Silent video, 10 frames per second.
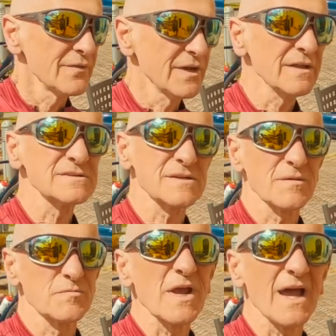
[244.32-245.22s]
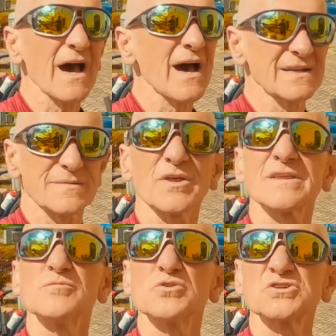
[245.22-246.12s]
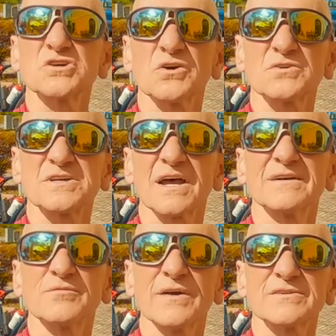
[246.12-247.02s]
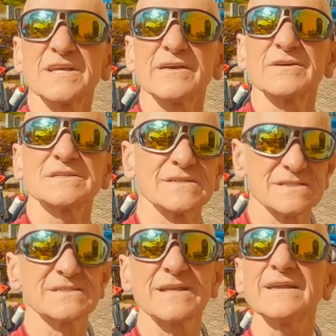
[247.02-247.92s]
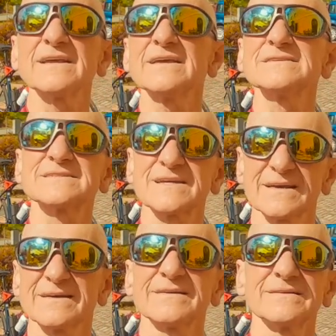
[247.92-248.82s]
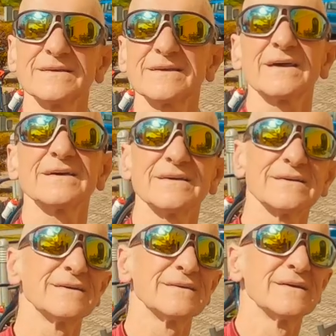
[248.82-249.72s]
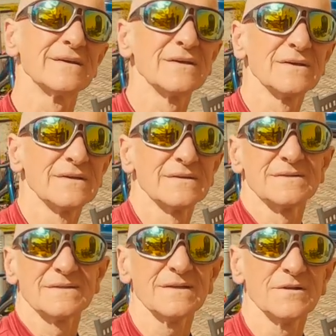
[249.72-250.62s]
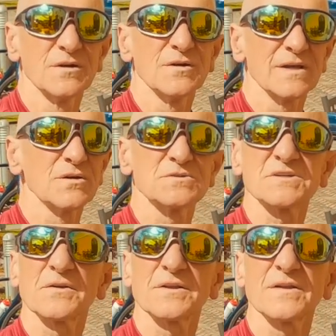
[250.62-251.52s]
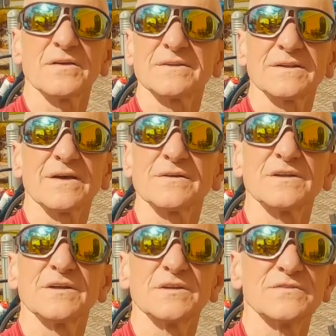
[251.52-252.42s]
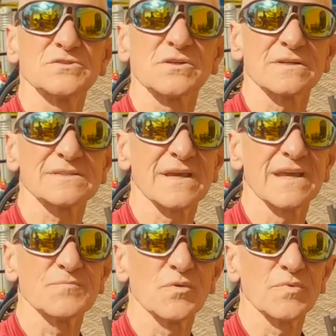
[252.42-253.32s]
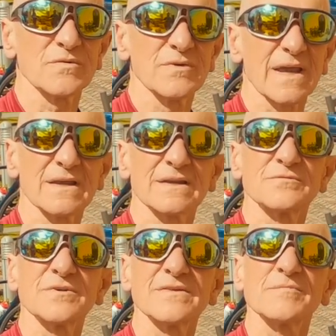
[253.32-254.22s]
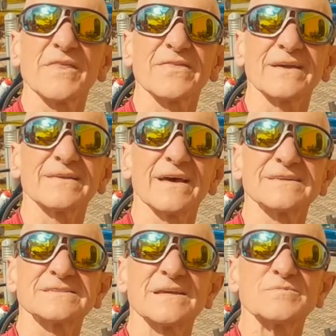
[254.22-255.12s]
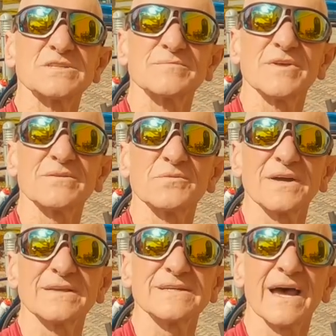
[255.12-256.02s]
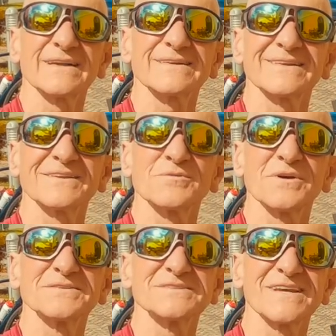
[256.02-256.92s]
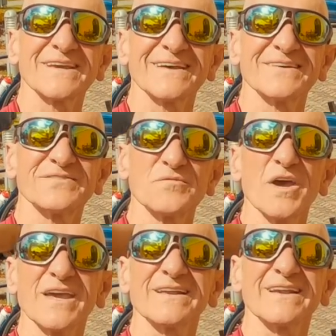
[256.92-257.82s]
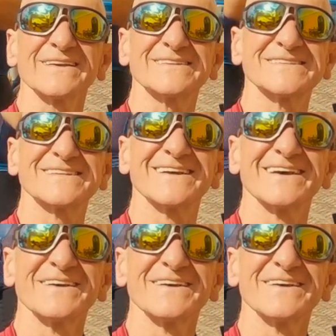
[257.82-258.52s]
The hills are a bit harder, but they're much shorter, whereas here it's a steady intake. Uh, you get a uh, you know, it goes on and on and on, and you just got to keep up a regular rhythm. I think that seems to be the way to handle the ones here, for me at least.